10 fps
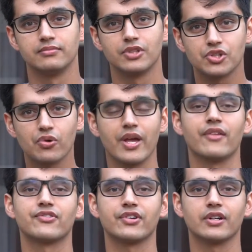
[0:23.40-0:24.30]
The short
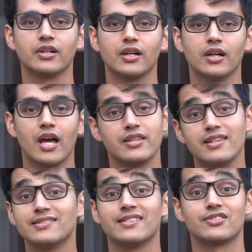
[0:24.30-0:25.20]
answer, and the
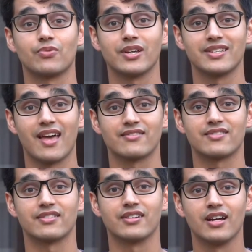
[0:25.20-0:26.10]
easiest way to
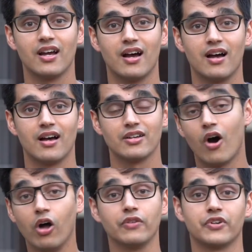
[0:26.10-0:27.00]
answer
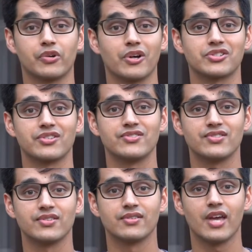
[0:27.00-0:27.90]
all of your
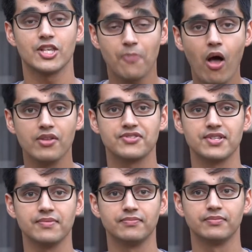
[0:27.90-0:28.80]
questions, is
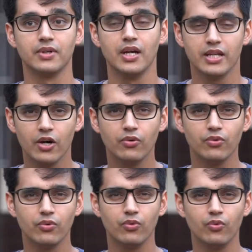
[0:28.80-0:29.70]
policy. Now,
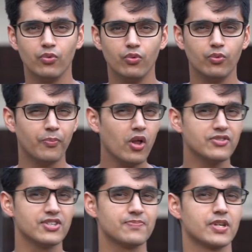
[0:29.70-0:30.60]

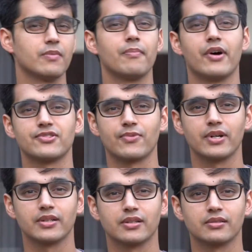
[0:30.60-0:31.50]
policy has become a
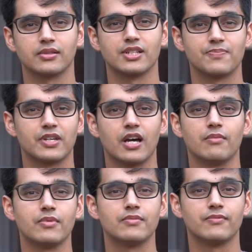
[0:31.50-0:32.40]
buzzword. It's
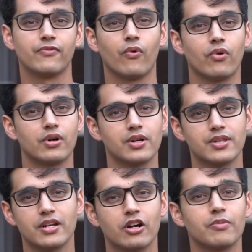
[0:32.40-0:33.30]
become for
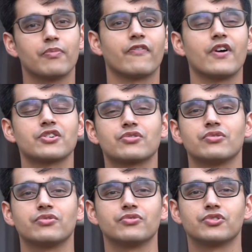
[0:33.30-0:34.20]
the urban
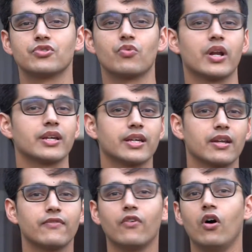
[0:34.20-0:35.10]
professionals who want to
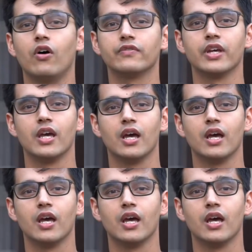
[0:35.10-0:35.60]
get involved